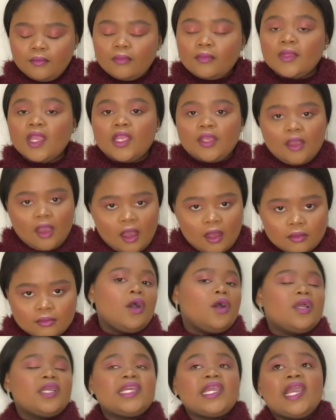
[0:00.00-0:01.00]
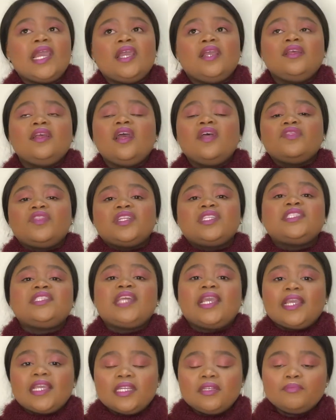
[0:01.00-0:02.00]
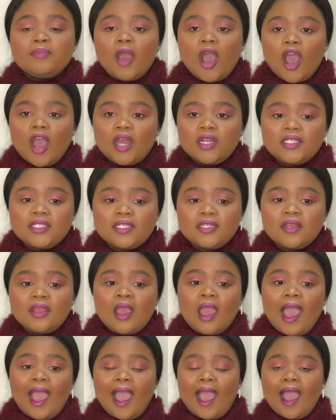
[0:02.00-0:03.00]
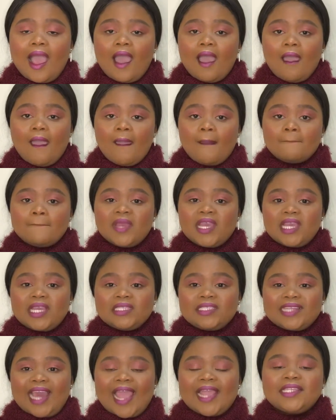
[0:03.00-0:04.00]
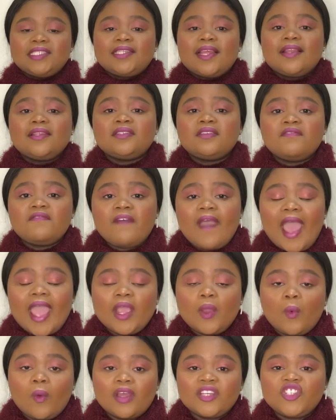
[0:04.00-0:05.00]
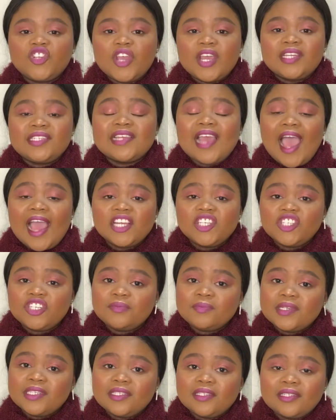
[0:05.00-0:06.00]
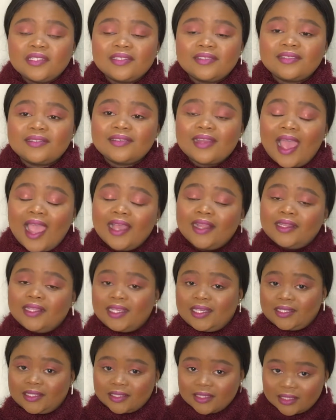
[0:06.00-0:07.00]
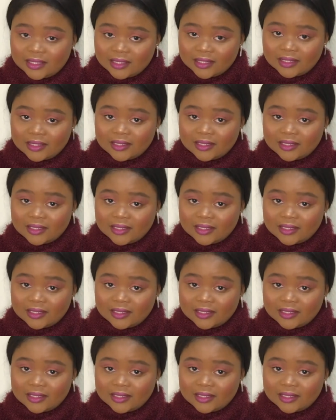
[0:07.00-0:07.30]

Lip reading: yeah. Okay, the second part, it's identifying what your attachment style is.